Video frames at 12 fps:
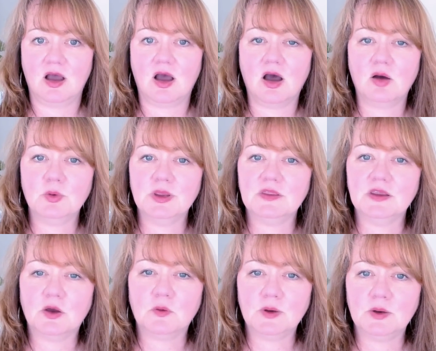Are we
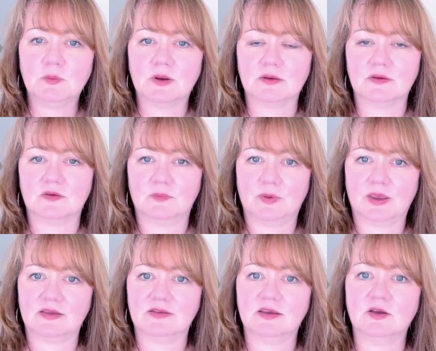the only ones
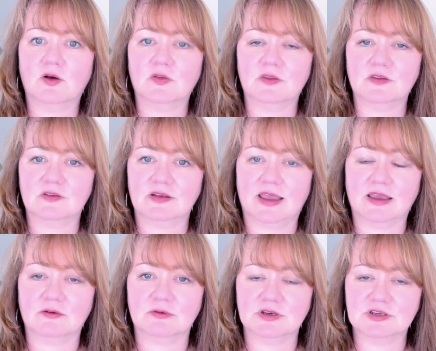passing on this
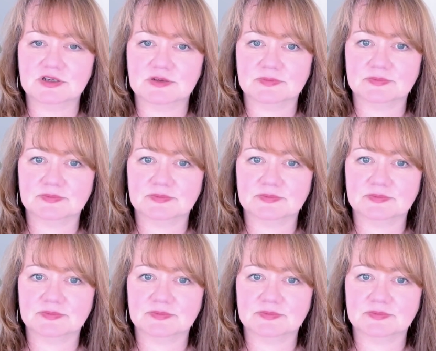language?